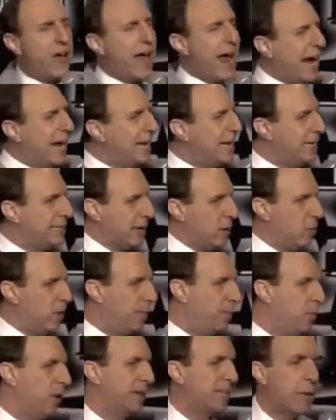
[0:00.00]
in their 80s at
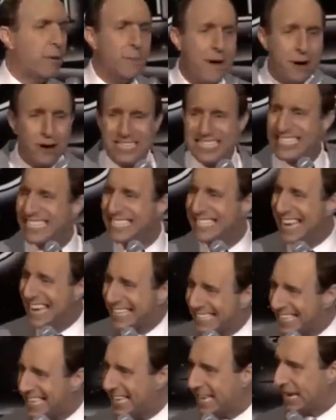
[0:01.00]
one point. They were married
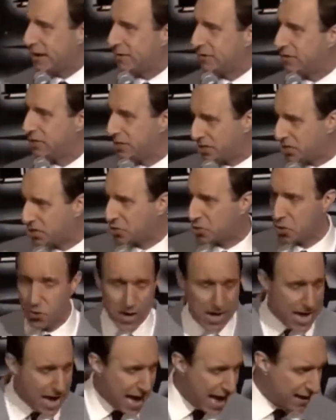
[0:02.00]
60 years. This is
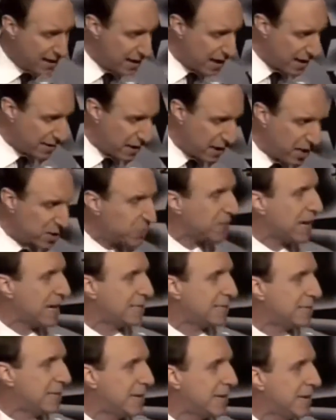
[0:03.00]
true. And the husband
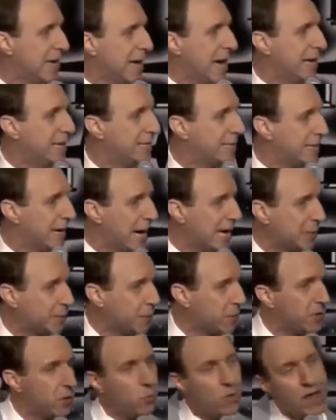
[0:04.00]
got sick, and he's in the
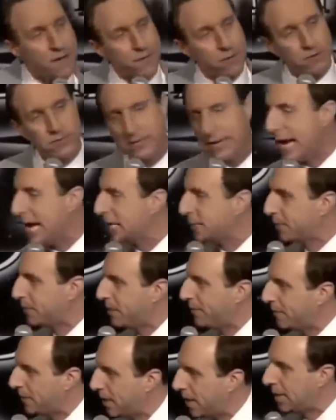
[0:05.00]
hospital, and the wife goes to the
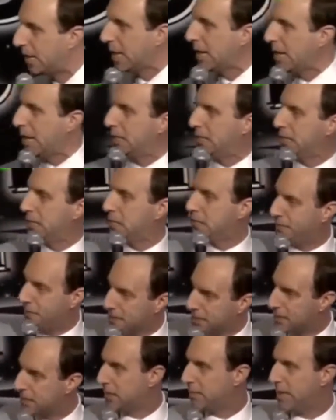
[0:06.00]
hospital every night, and she
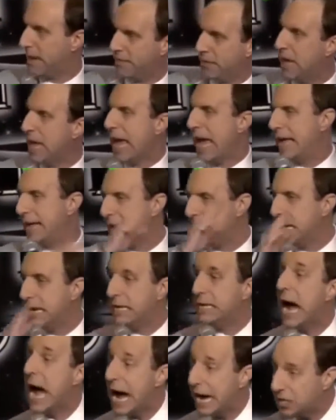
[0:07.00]
visits him every, and then
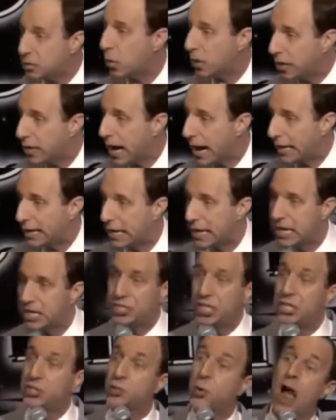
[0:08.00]
he dies one night.
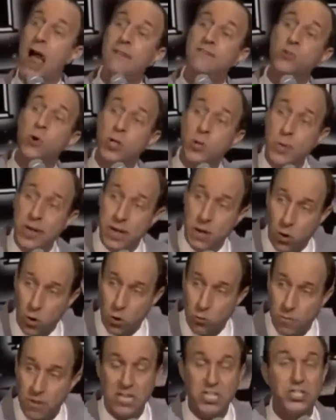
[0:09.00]
She drives all the way
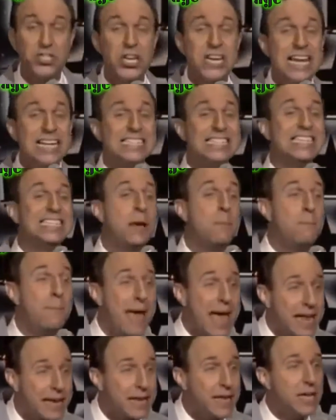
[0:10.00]
home. She gets into
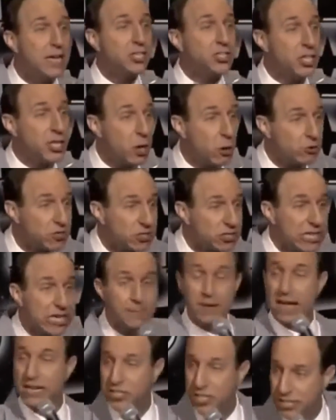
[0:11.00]
bed. She goes to
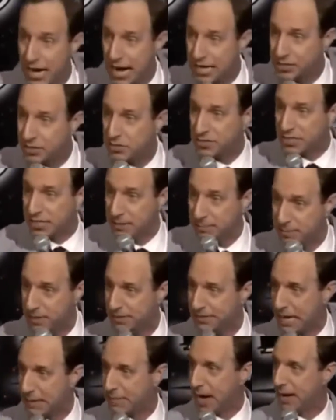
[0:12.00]
sleep, and she dies in her
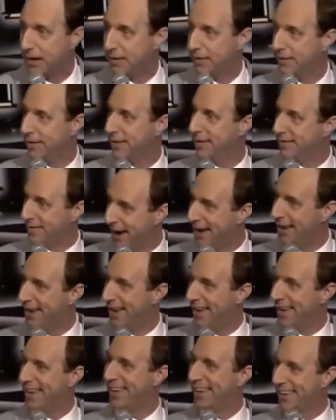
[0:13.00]
sleep. Same night, right?
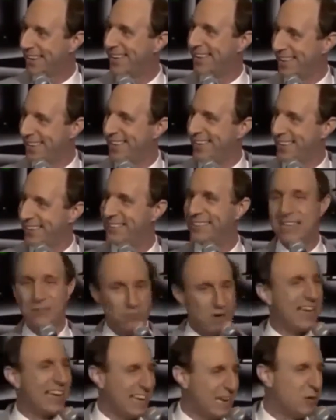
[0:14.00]
See,
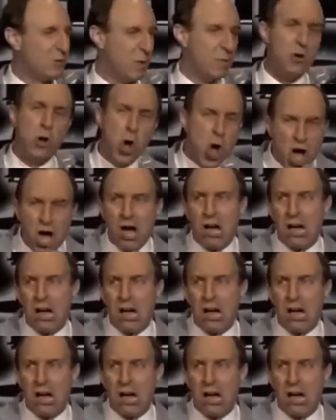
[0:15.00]
when you hear women,